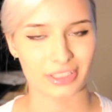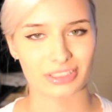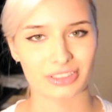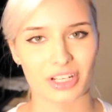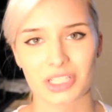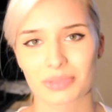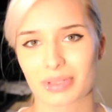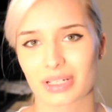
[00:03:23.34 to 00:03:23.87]
for a
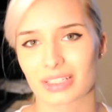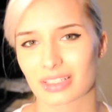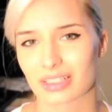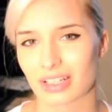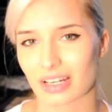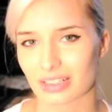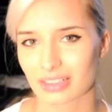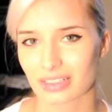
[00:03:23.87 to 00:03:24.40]
gloss because
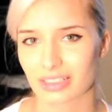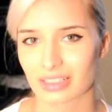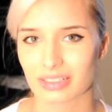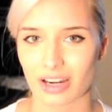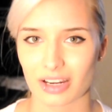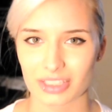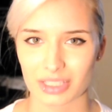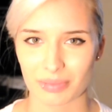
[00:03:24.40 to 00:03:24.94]
it's
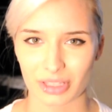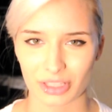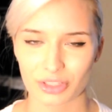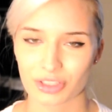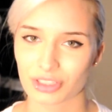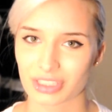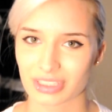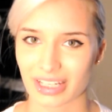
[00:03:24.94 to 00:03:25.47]
not something that
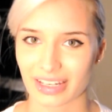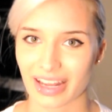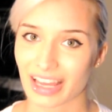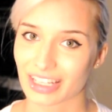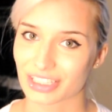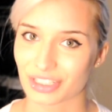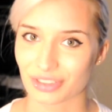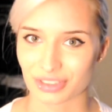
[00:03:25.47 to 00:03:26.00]
your skin
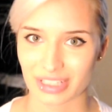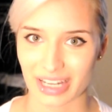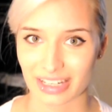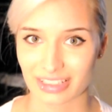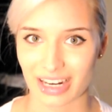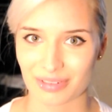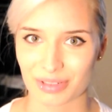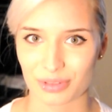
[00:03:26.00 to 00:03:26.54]
has to
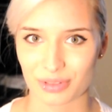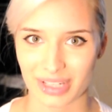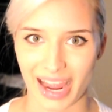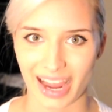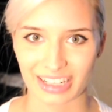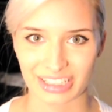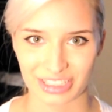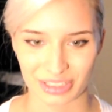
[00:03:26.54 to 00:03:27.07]
take time to
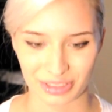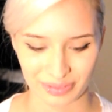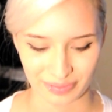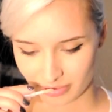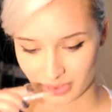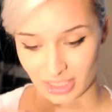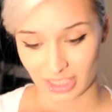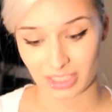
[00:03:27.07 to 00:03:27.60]
react to.
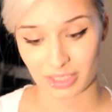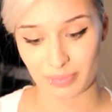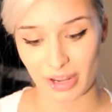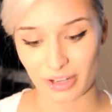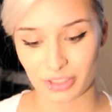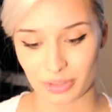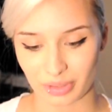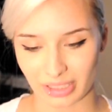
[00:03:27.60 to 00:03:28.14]
The
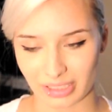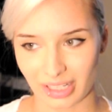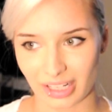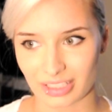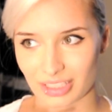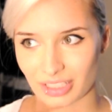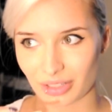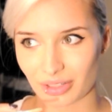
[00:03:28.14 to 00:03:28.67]
smell's really
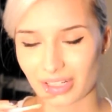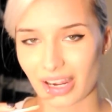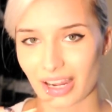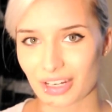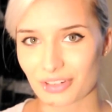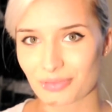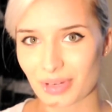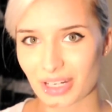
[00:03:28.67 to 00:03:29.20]
nice though. It
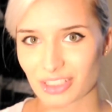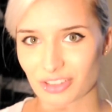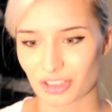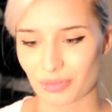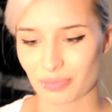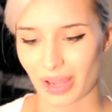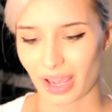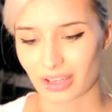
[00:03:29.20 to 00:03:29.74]
kind of reminds me
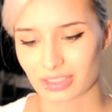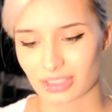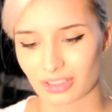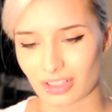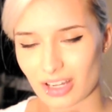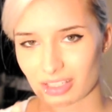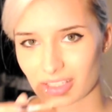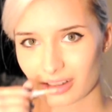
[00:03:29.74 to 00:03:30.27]
of MAC's
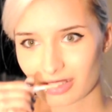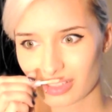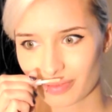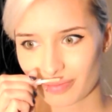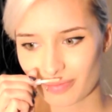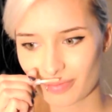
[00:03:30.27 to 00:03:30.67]
glosses.